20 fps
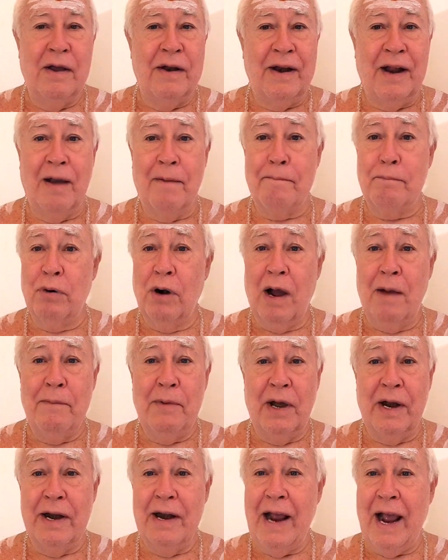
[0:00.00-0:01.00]
Now,
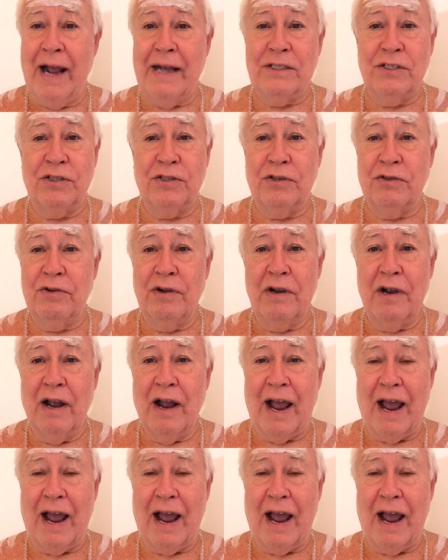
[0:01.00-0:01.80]
Brahman has to